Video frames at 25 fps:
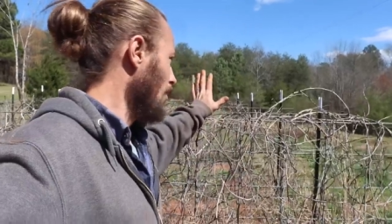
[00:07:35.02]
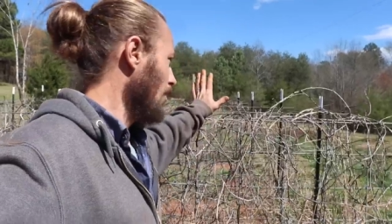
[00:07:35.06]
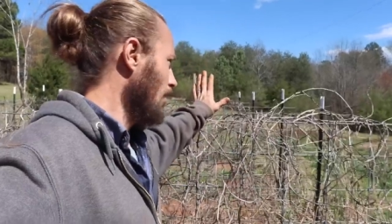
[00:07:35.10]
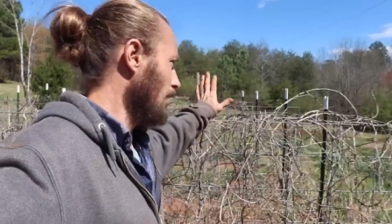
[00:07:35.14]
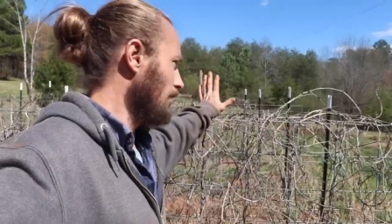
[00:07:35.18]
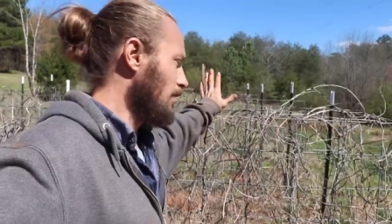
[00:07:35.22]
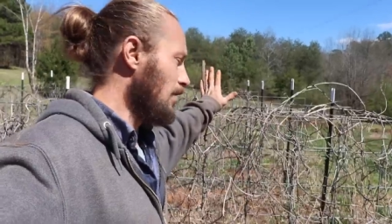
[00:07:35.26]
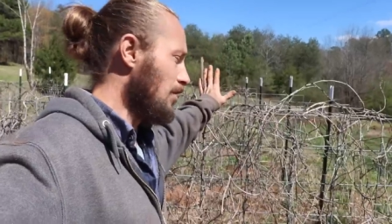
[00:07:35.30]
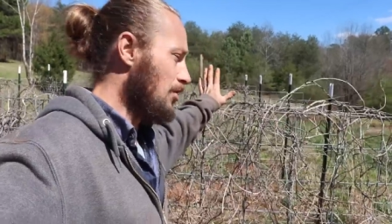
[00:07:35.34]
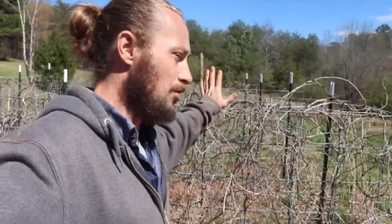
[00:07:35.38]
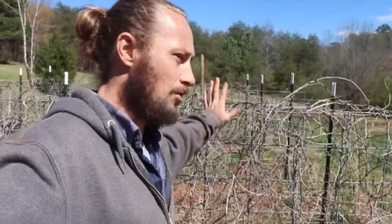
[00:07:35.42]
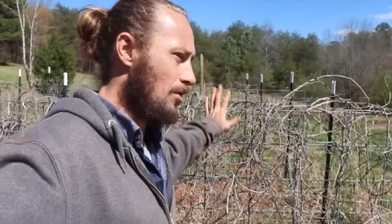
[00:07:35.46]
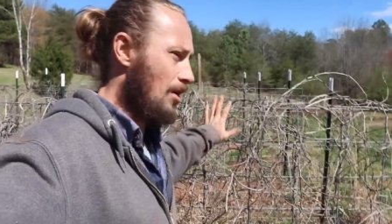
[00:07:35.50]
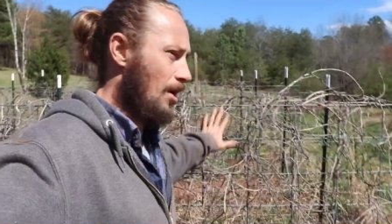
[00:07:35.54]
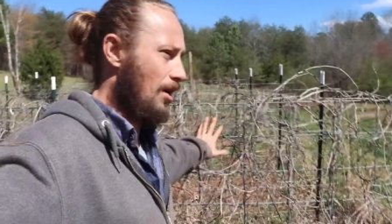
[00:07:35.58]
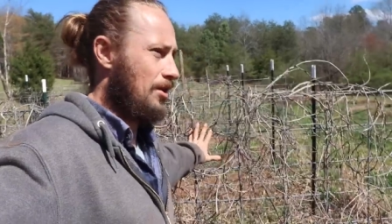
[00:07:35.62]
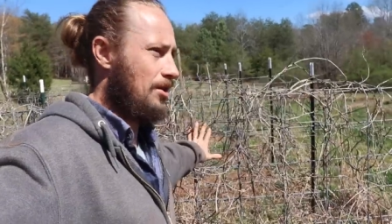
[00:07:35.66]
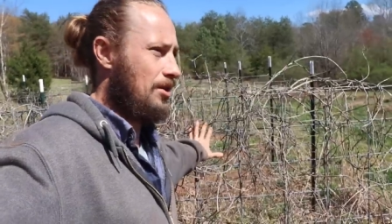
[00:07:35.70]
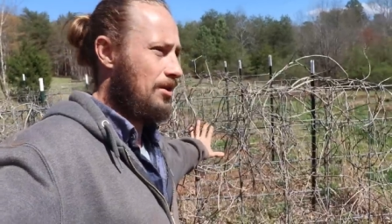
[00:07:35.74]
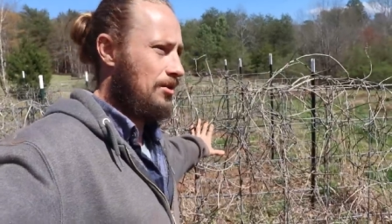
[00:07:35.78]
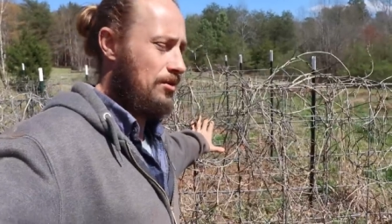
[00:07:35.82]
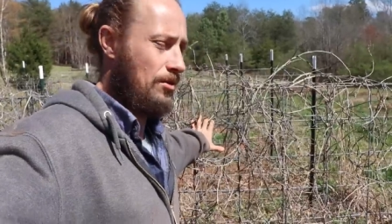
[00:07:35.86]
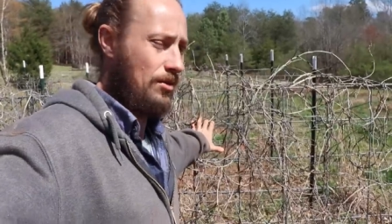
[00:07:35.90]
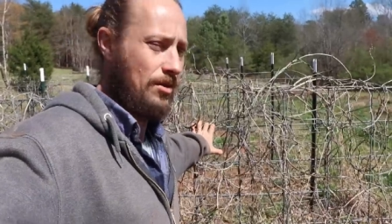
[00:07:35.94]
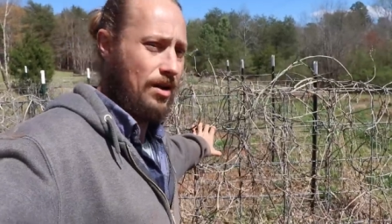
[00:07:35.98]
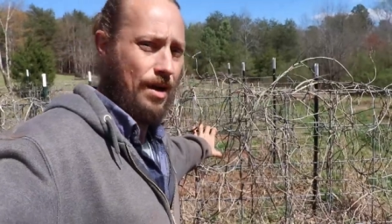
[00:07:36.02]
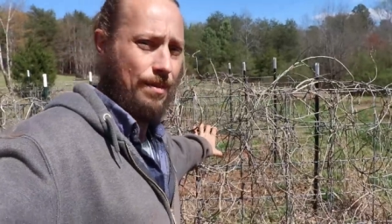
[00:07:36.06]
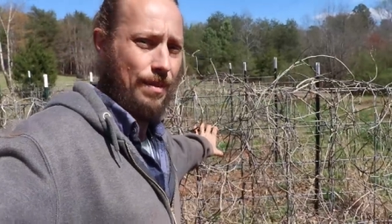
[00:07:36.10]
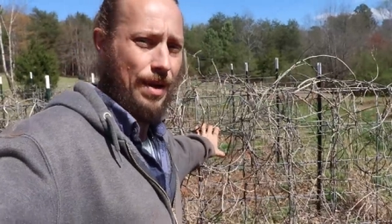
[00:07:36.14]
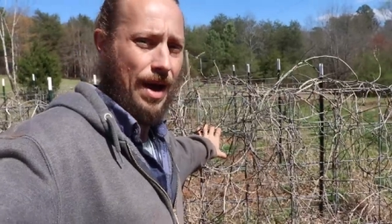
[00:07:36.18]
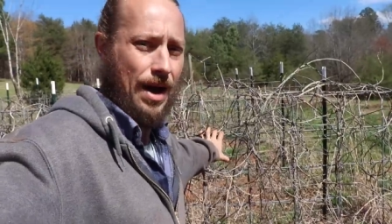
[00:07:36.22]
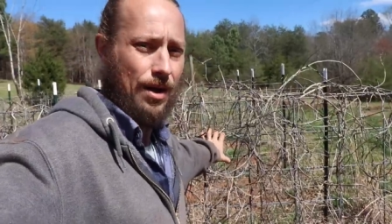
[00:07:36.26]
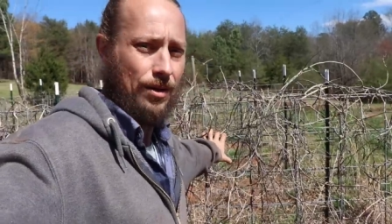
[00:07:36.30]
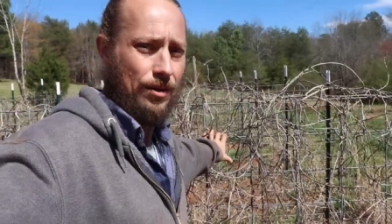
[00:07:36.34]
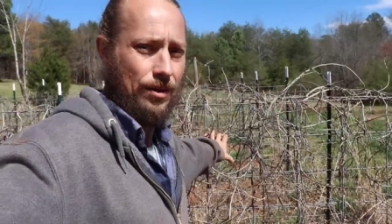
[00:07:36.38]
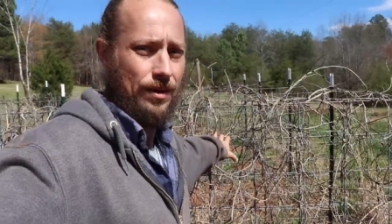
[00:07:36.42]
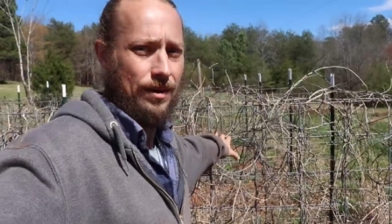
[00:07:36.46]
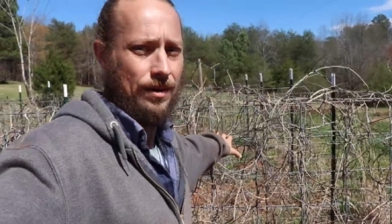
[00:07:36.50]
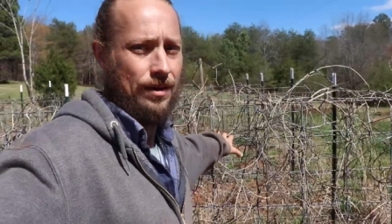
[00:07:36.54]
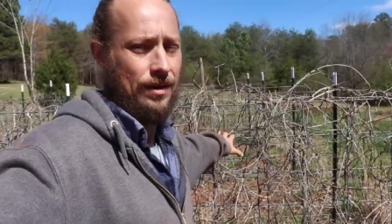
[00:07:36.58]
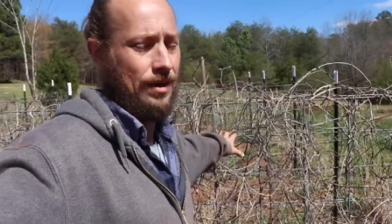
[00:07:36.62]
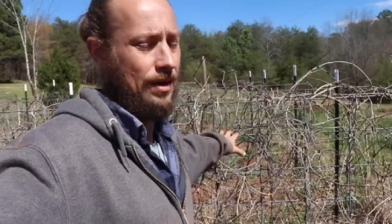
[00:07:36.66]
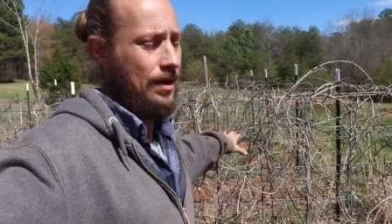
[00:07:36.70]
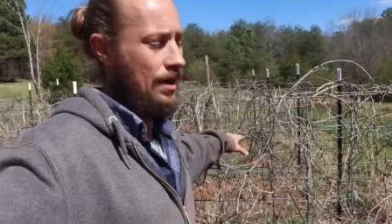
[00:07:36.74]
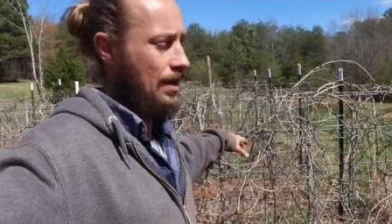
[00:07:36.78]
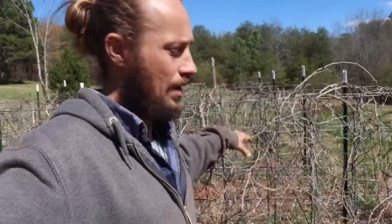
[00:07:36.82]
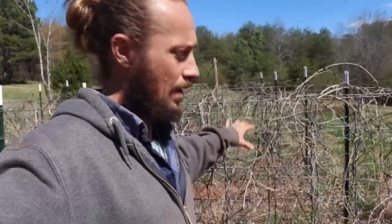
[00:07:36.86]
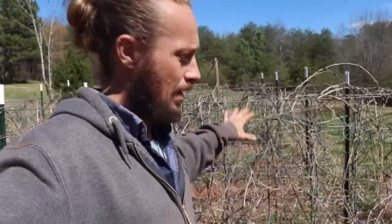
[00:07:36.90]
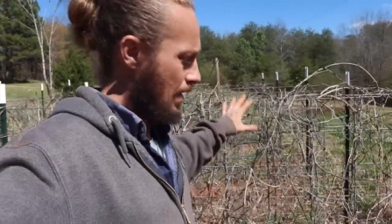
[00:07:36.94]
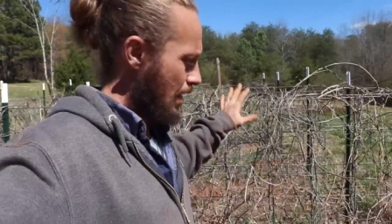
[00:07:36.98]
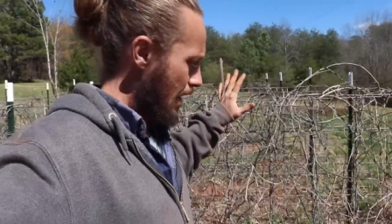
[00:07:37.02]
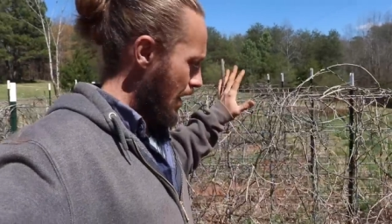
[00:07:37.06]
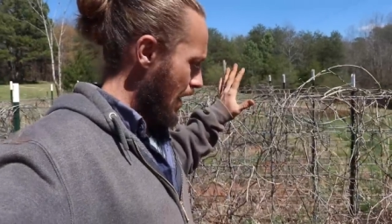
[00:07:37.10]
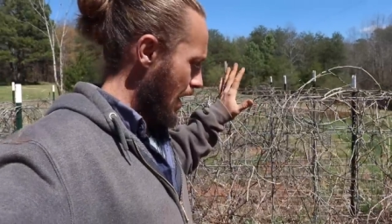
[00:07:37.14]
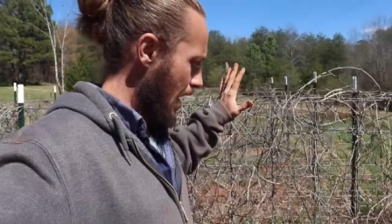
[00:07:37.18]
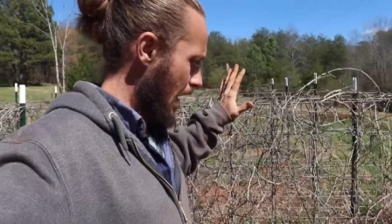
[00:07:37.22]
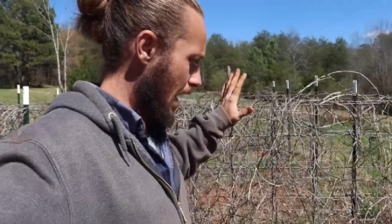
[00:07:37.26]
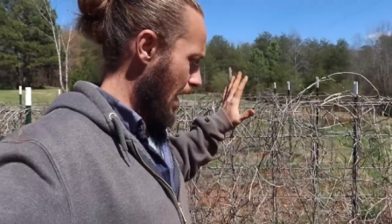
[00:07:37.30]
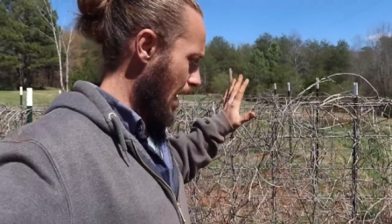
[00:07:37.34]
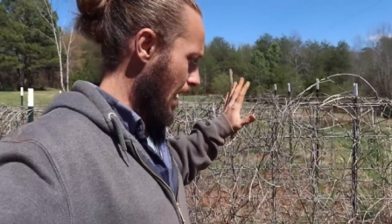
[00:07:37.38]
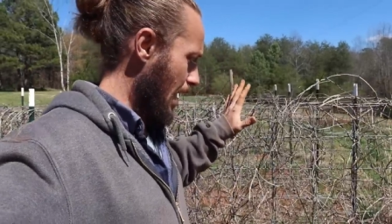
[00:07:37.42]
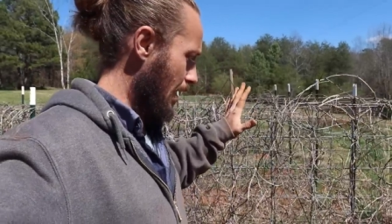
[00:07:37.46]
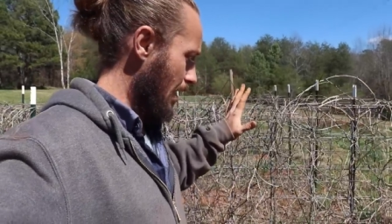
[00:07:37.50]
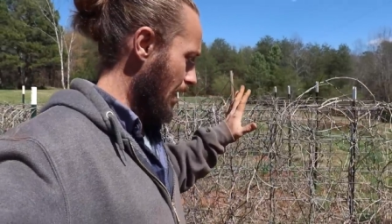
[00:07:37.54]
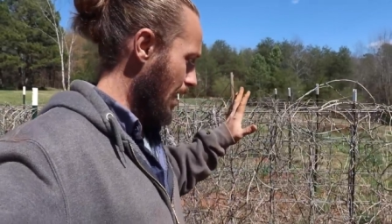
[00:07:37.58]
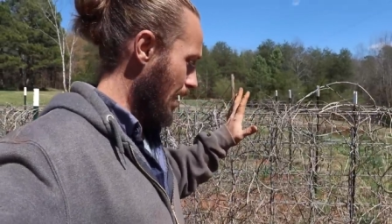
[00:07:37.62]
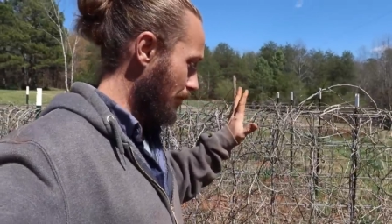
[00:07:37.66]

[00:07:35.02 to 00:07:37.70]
all of these trellises will come out and